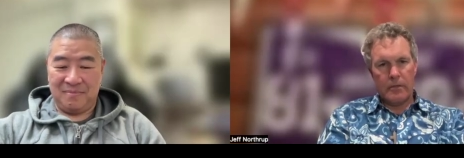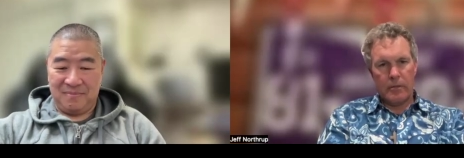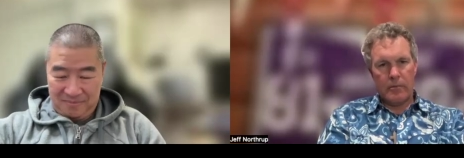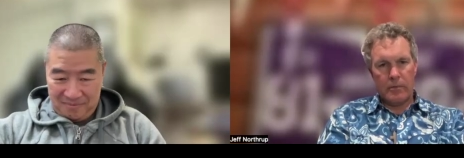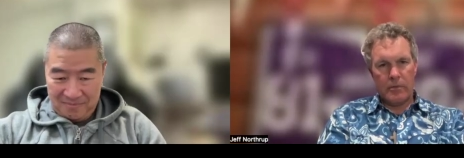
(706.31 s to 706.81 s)

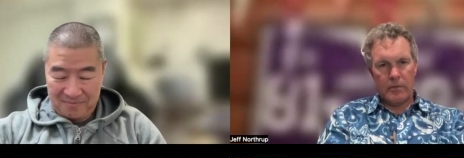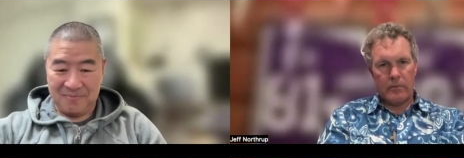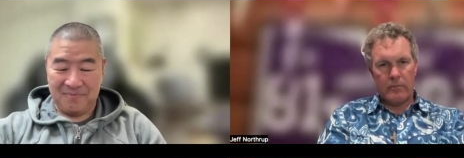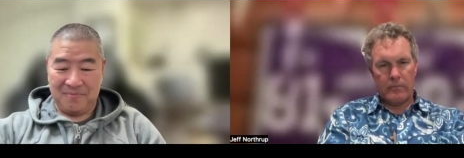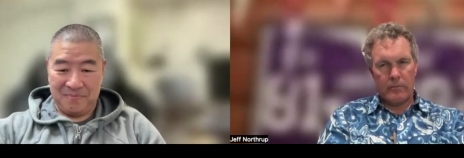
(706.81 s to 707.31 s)
Speaker 1: it
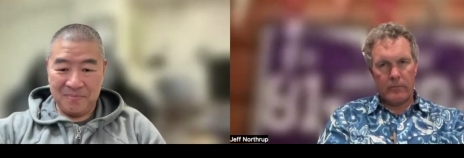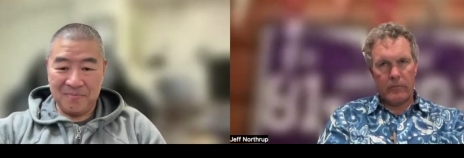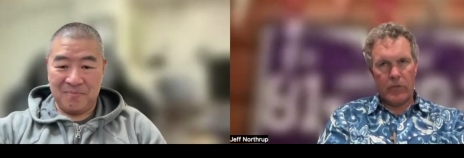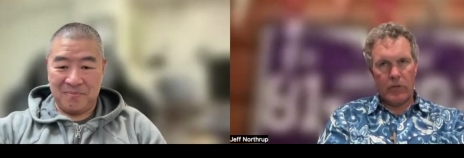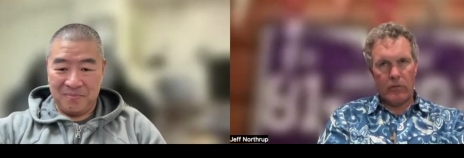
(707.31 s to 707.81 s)
was
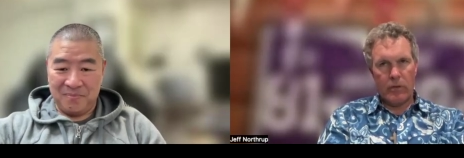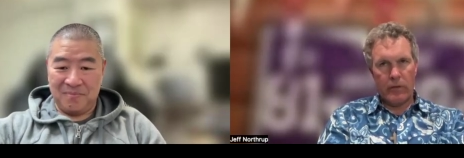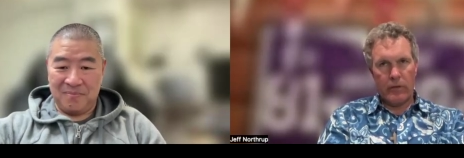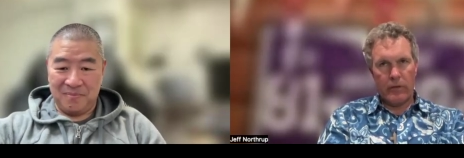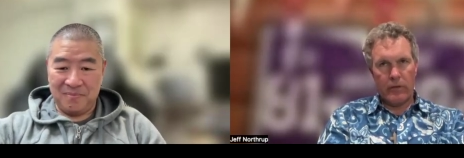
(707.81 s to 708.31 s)
viewed
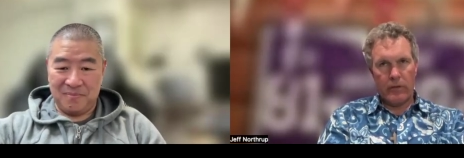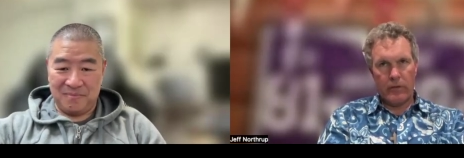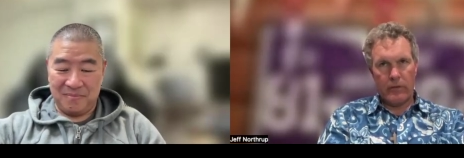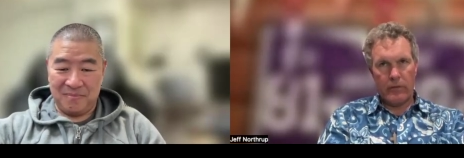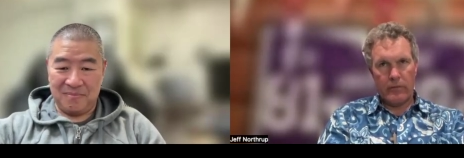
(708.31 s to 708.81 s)
as
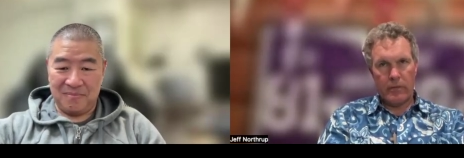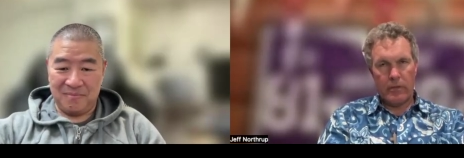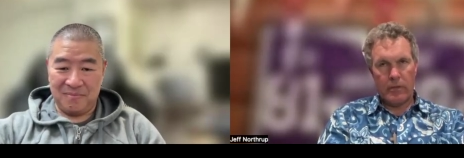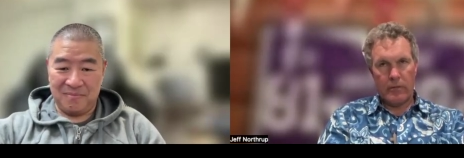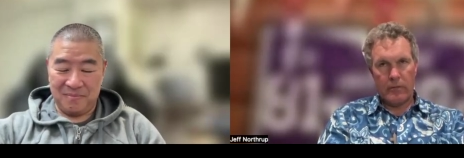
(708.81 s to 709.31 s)
this, you
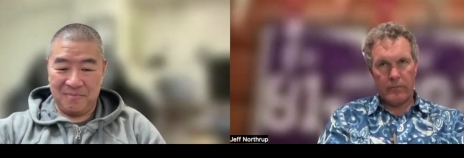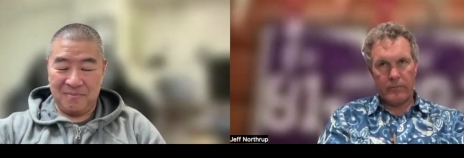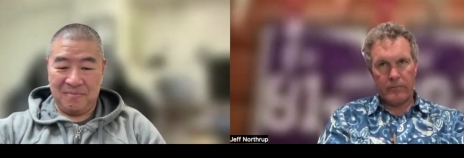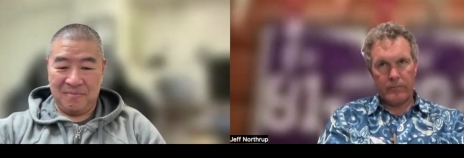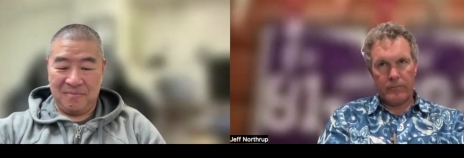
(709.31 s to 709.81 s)
know,
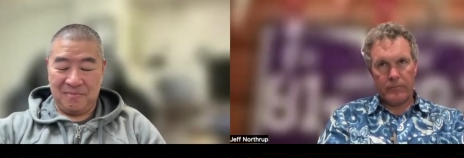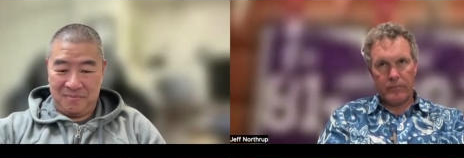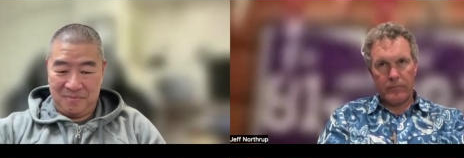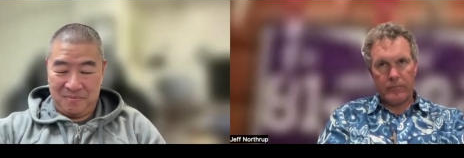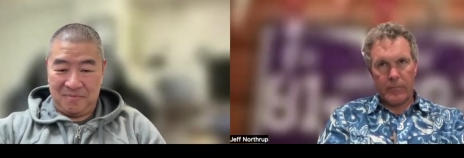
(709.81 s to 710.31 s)

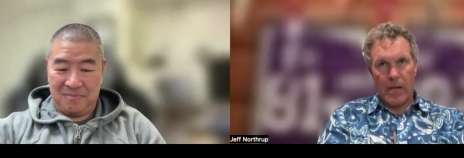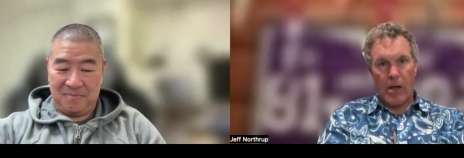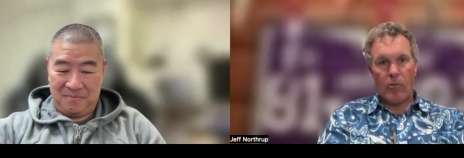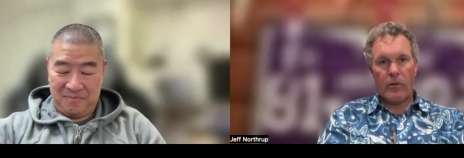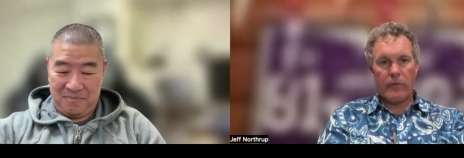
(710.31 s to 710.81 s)

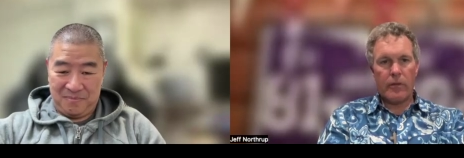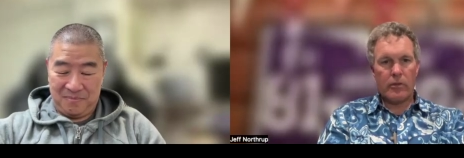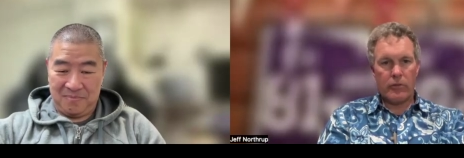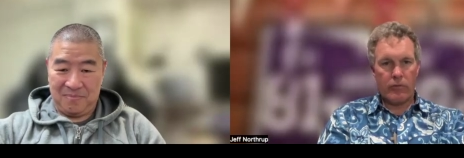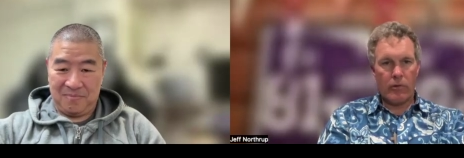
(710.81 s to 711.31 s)
out of
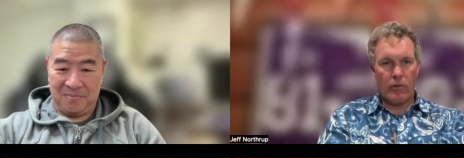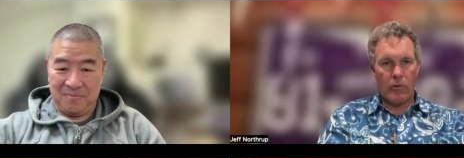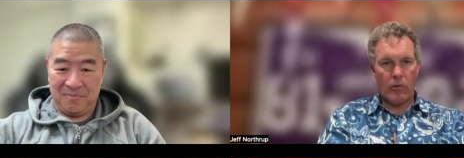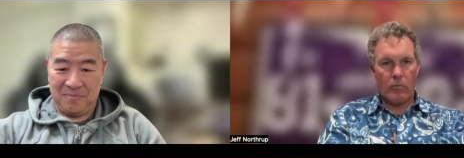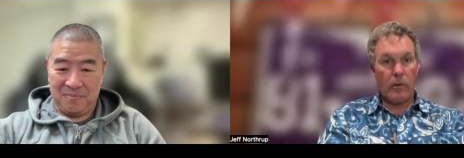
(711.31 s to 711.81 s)

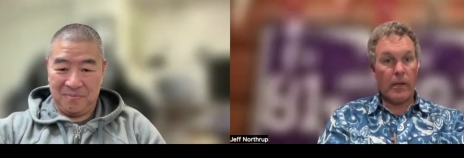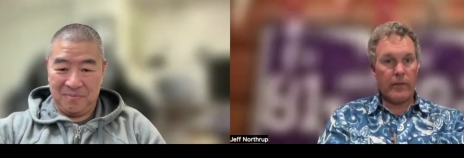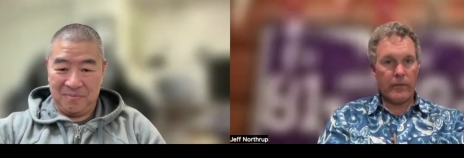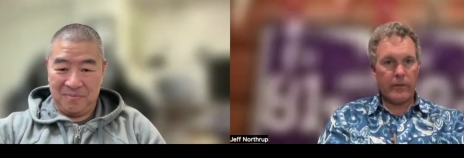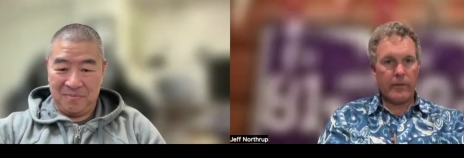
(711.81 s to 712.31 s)
control
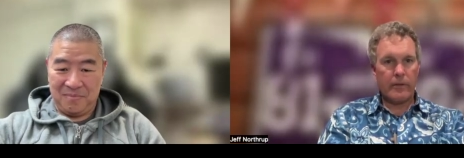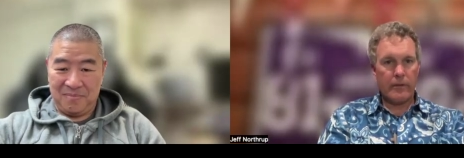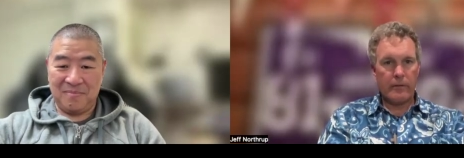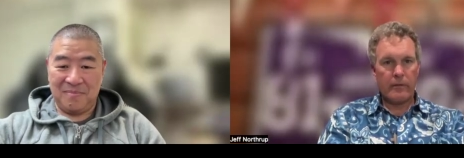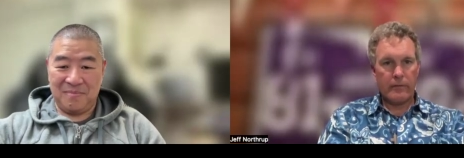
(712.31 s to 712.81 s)
risk.
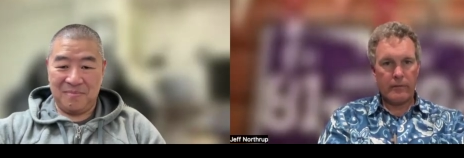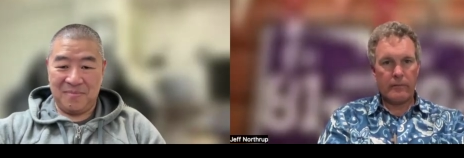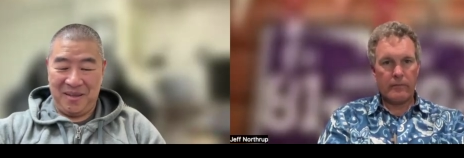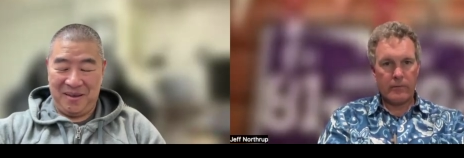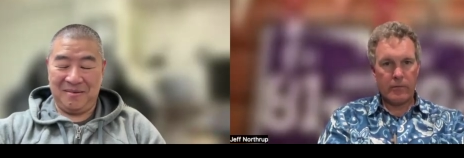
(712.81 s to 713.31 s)

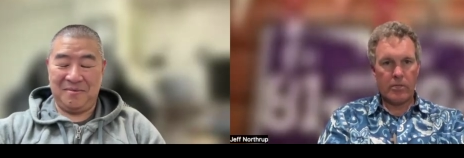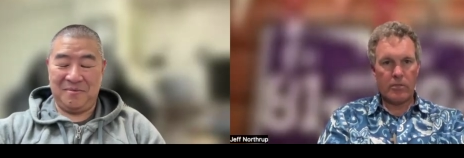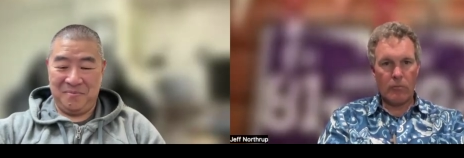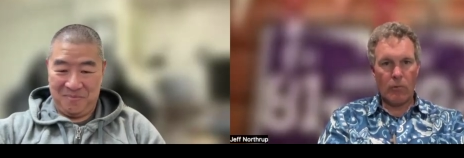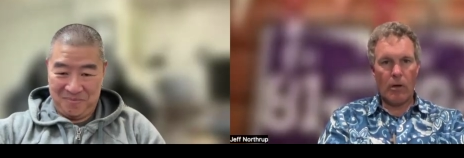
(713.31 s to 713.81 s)
Yeah.
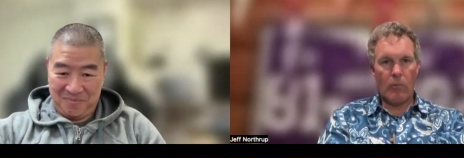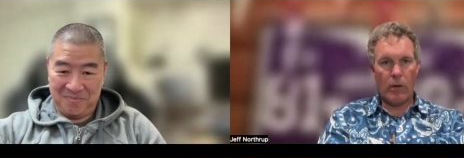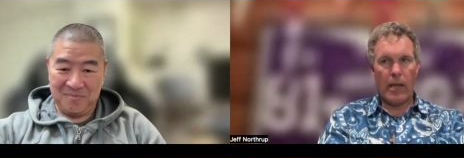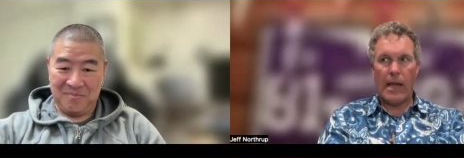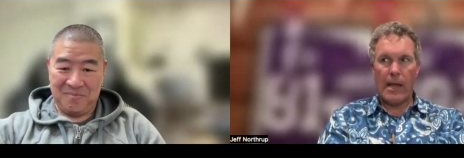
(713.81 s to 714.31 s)
Just what
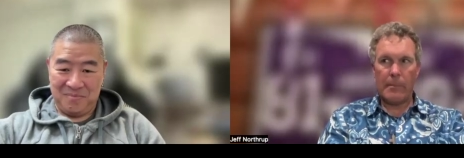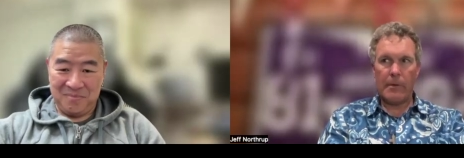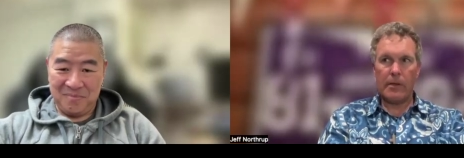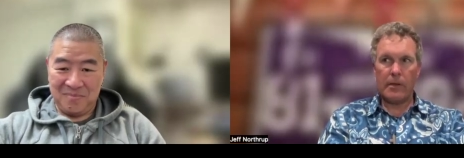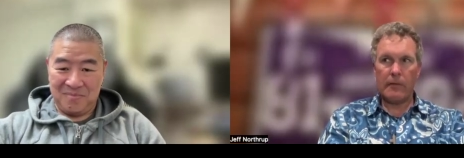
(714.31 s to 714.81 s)
would
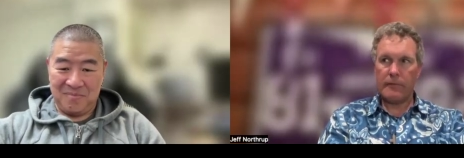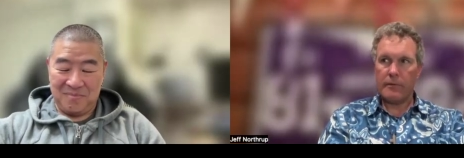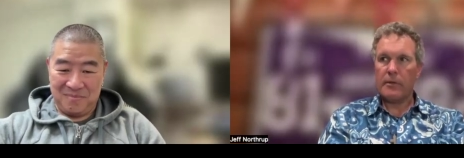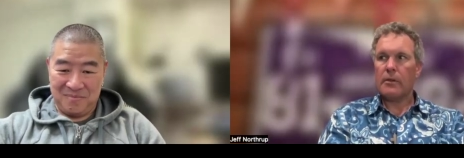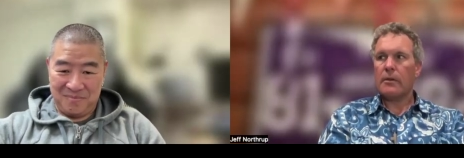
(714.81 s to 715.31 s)
happen if
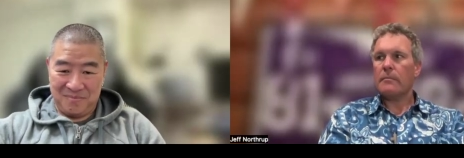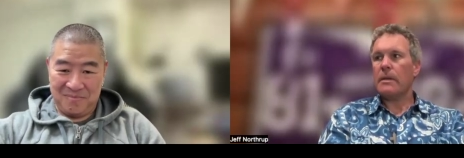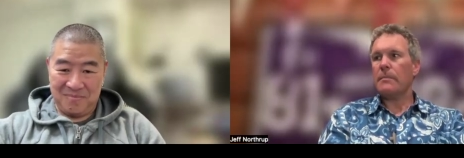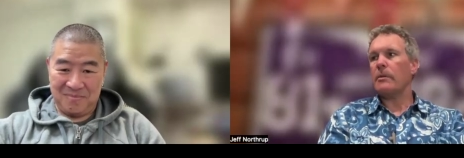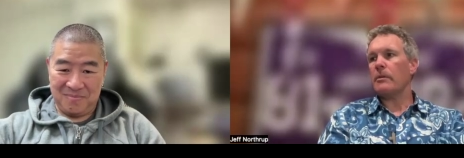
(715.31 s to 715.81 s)

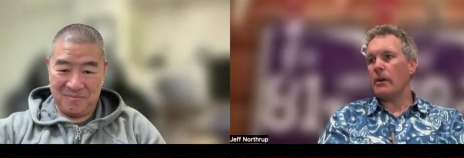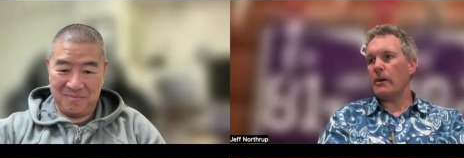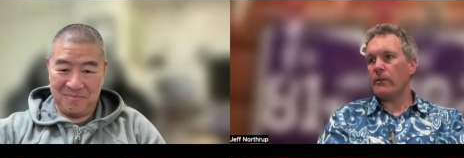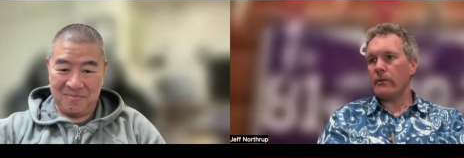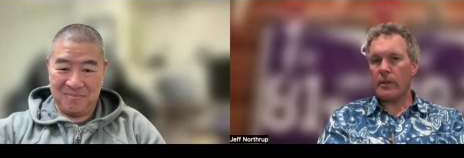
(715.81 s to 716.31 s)
people
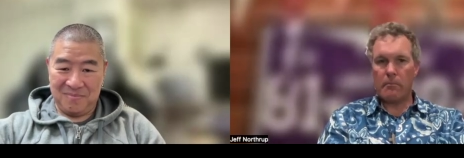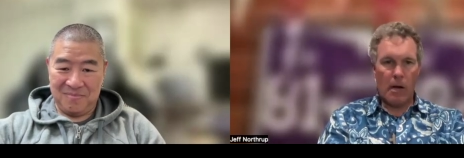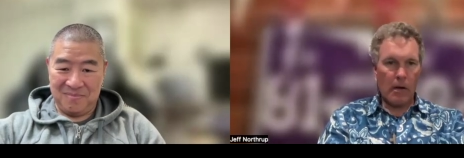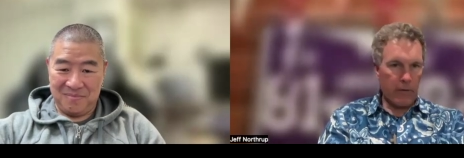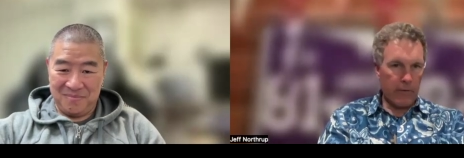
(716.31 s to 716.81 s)
other than
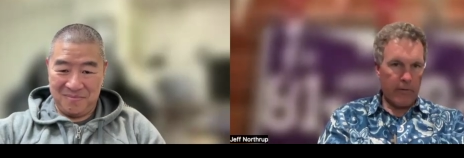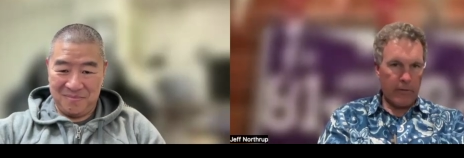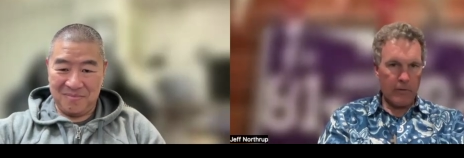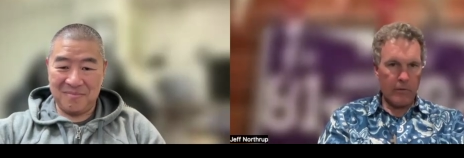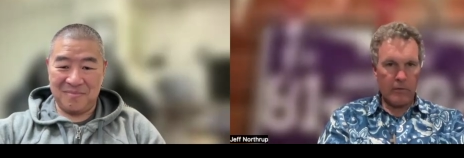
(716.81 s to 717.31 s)
monks
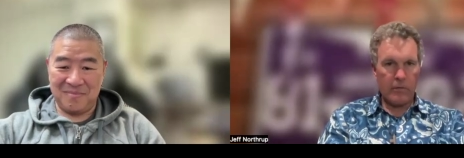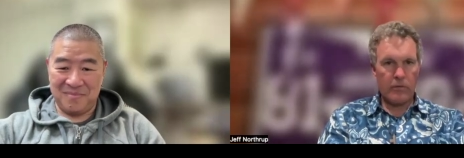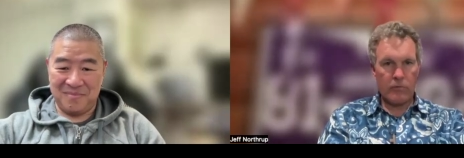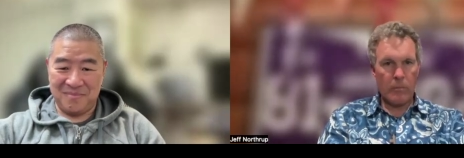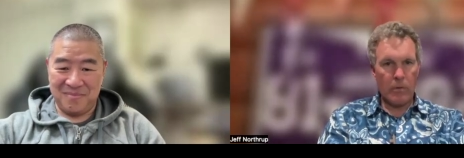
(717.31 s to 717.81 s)
could
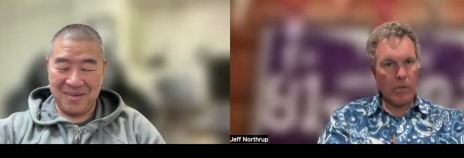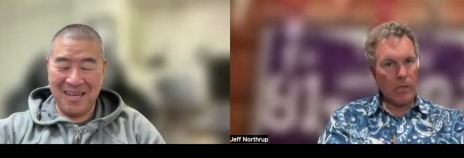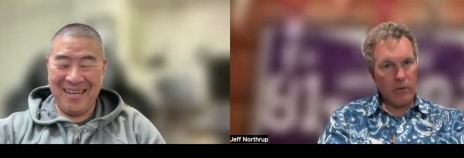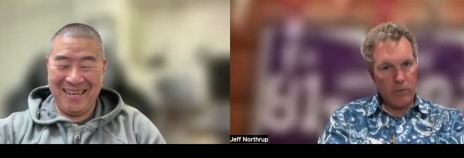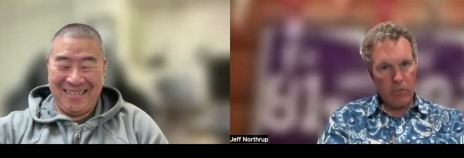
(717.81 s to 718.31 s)
distribute
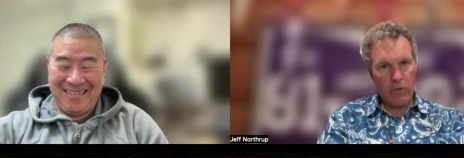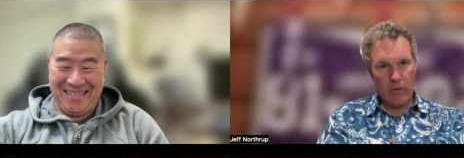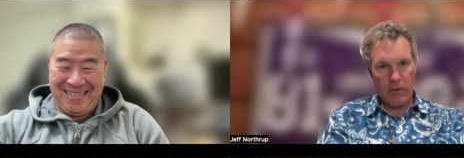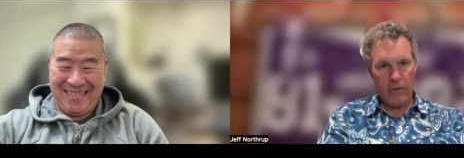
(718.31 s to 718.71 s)
literature,